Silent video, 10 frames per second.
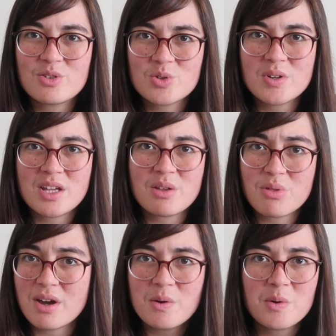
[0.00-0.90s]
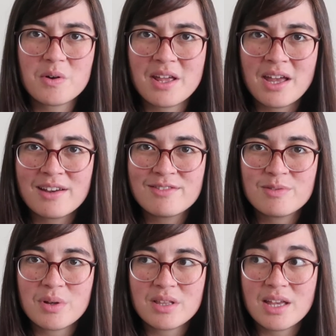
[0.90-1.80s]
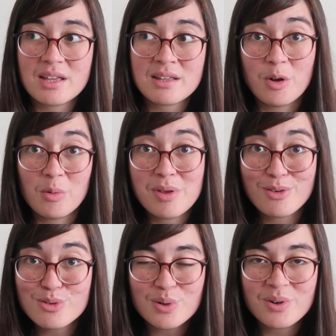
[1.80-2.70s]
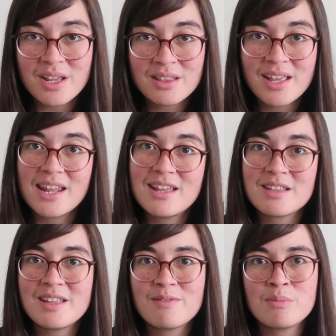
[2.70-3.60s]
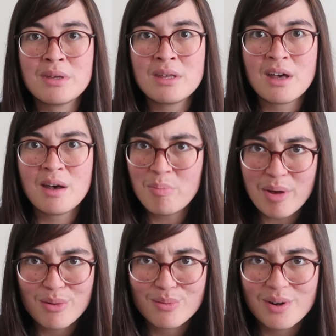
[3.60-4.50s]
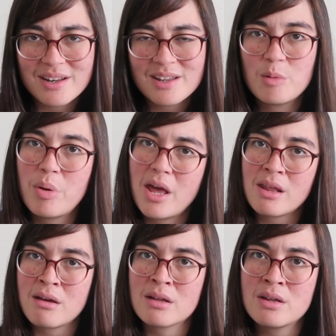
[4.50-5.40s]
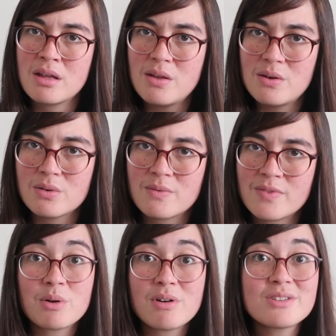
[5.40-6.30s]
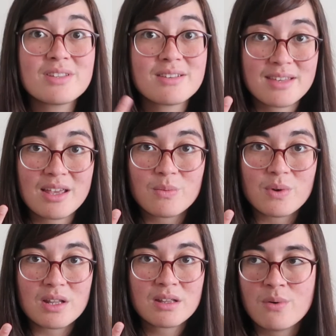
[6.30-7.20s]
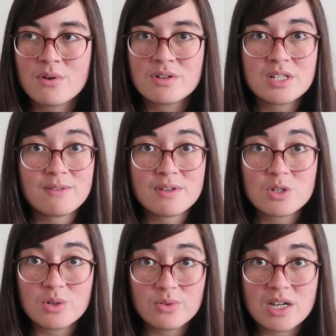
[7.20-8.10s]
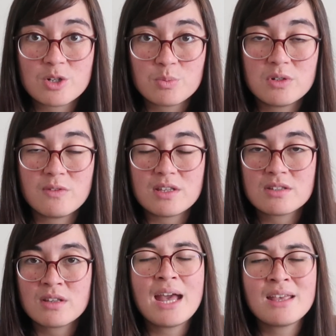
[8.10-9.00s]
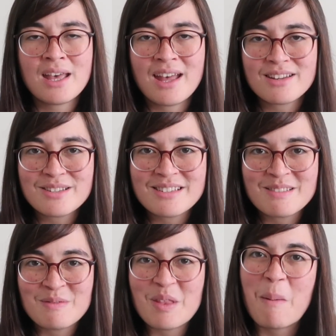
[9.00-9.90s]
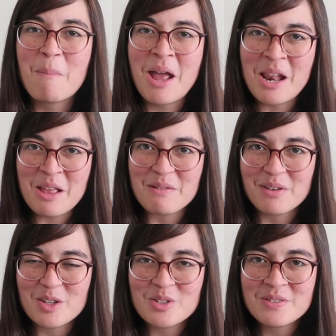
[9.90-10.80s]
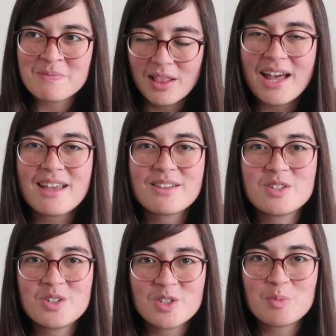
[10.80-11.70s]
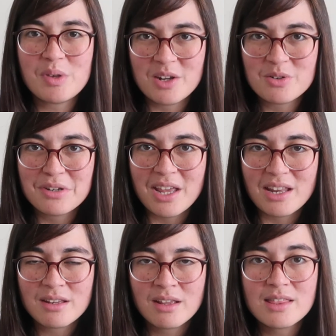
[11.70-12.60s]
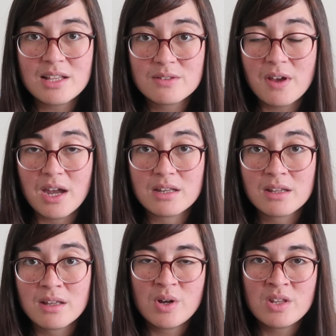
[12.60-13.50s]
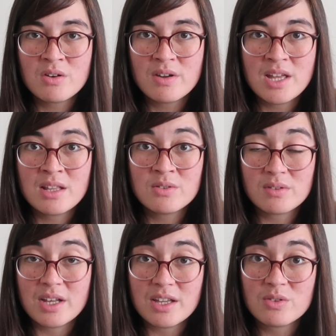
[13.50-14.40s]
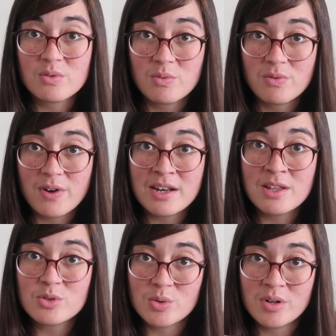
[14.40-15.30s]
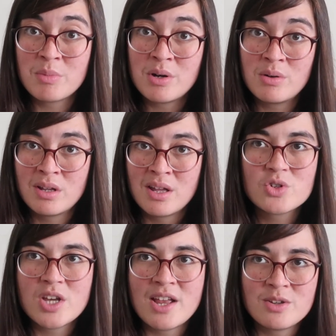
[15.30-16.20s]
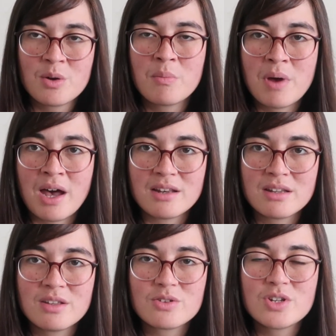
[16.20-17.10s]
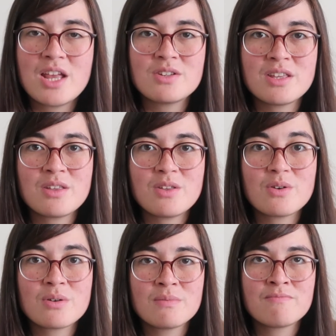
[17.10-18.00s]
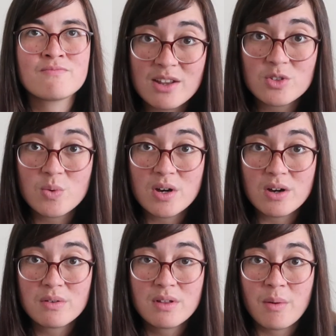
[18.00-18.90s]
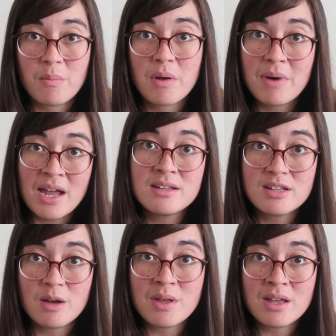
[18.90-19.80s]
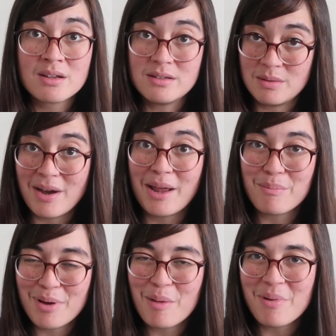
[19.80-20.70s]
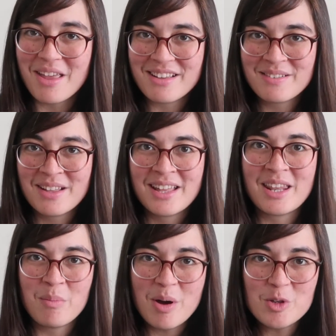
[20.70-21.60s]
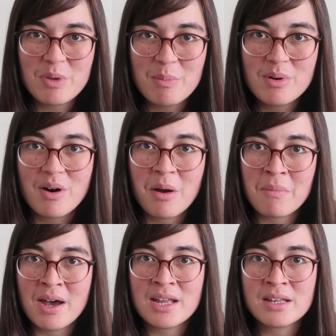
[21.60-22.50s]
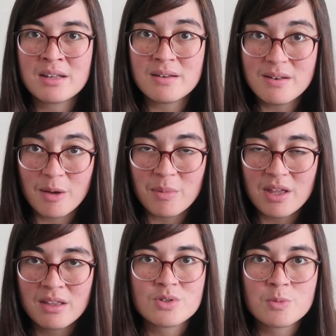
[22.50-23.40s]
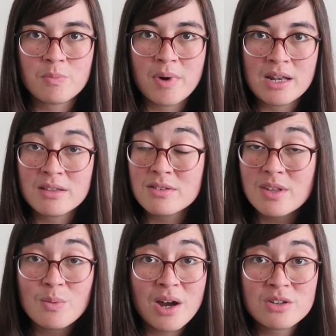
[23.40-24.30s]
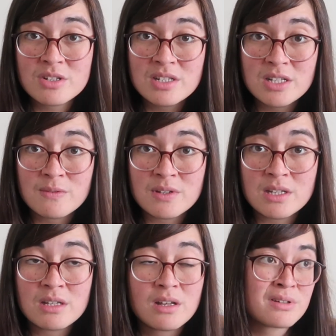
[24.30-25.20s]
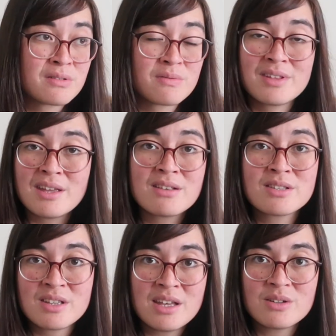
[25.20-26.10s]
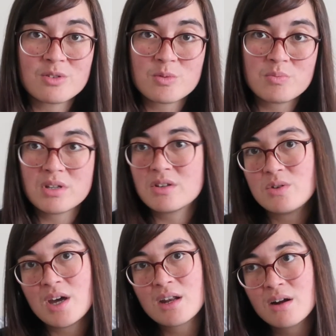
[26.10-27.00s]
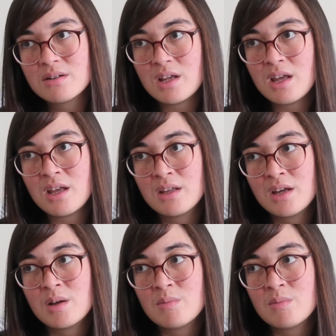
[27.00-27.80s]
the story that you thought you were going to have, but, like, it'll be a story, and it can even be a better one, depending on you. Now we're going to the second one, for TV shows / movies. I get that many of us like to just be entertained, and that's fine. But when you're in, like, finding story mode, you're changing your mind. You're changing your status quo from mind dumbing to mind pumping. Now, most people are mind dumbing. You're just mindlessly watching TV for kicks and giggles because you had a hard day,